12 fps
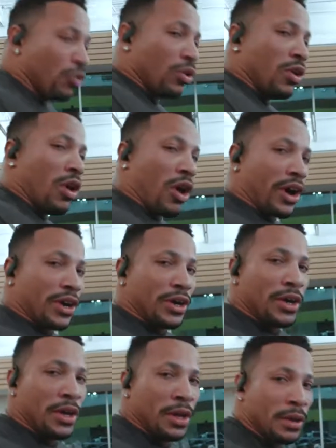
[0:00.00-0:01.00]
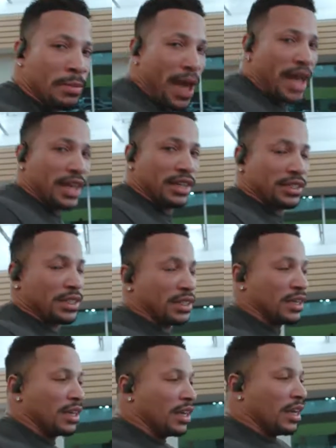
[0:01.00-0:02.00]
full, harder package
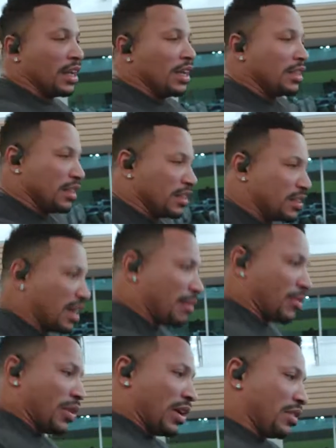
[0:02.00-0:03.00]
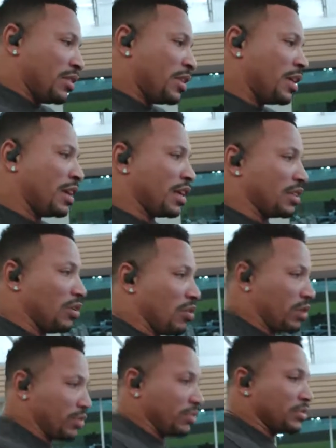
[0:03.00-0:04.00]
this time around at the
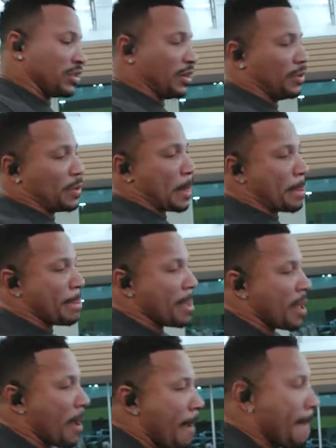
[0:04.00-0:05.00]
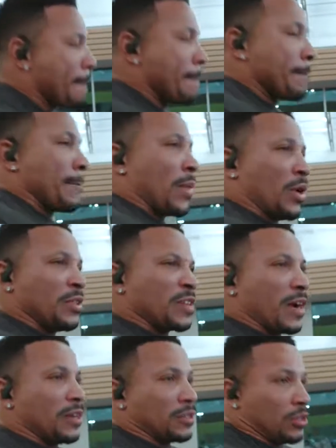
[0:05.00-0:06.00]
Arnold. So other
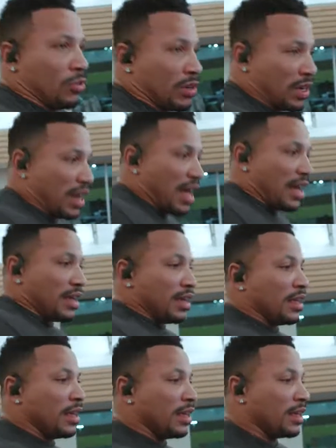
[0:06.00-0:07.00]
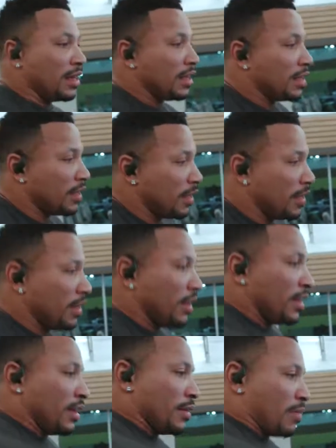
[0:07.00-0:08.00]
guys are doing a lot
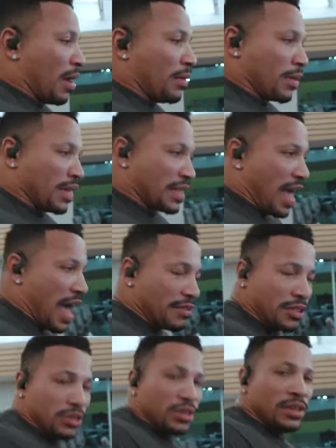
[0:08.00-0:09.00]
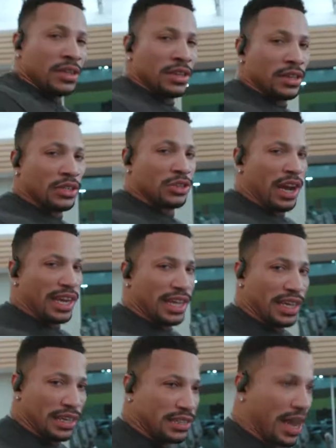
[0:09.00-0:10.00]
probably because they have to. They're trying to
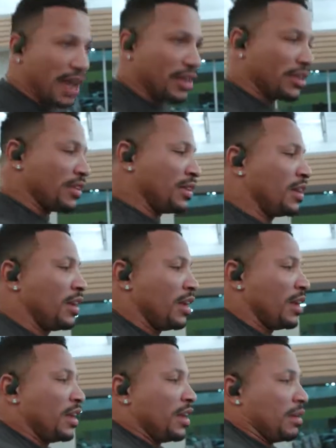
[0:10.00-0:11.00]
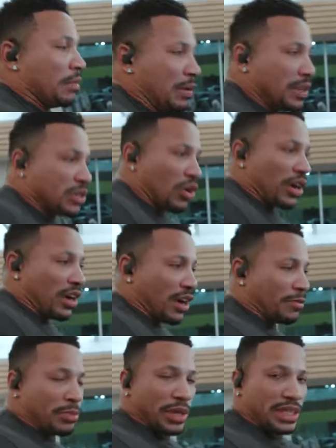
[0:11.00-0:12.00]
get tighter, but we started
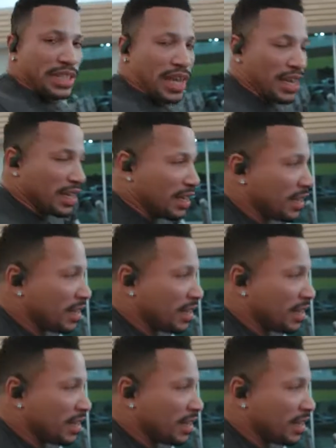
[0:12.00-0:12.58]
off pretty tight.